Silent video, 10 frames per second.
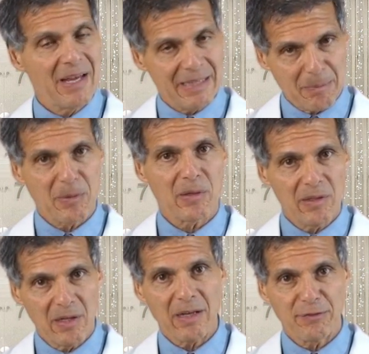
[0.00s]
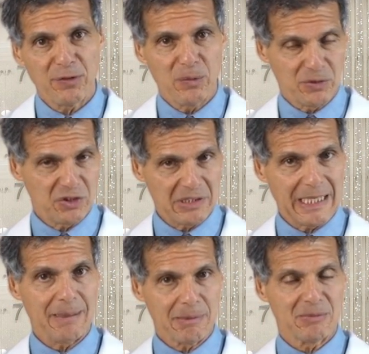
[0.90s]
They burn a lot of fuel just to
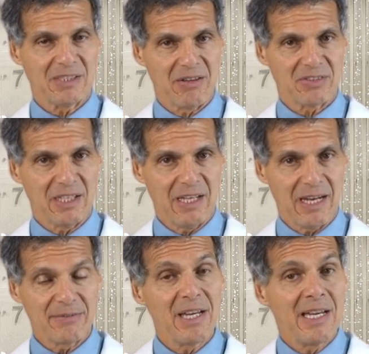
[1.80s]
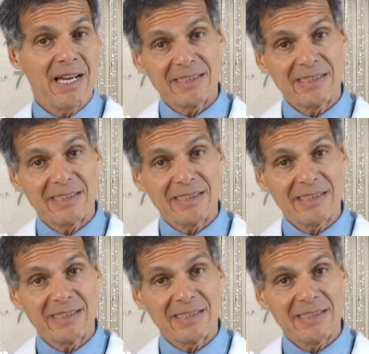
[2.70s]
keep themselves alive.